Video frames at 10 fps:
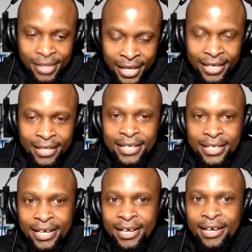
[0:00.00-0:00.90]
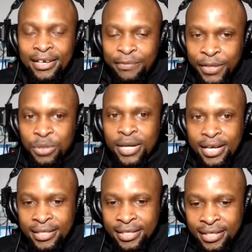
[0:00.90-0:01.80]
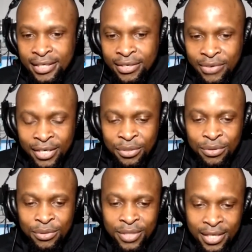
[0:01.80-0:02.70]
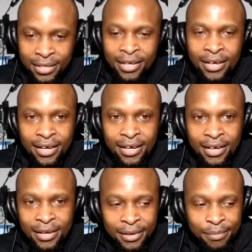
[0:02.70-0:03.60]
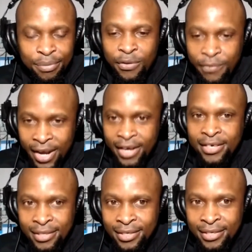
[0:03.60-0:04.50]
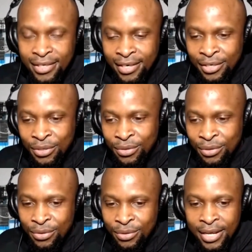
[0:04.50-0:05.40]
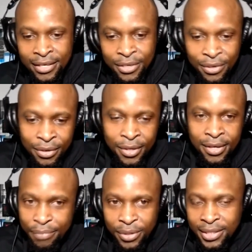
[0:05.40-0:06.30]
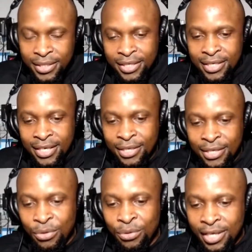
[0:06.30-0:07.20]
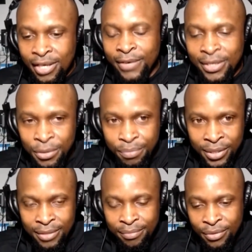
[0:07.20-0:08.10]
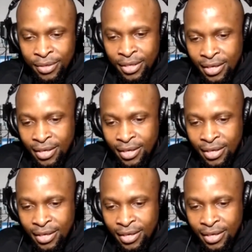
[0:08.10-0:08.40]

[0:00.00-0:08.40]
getting that data and visualizing it, right? To then provide this to like your process engineers or whoever responsible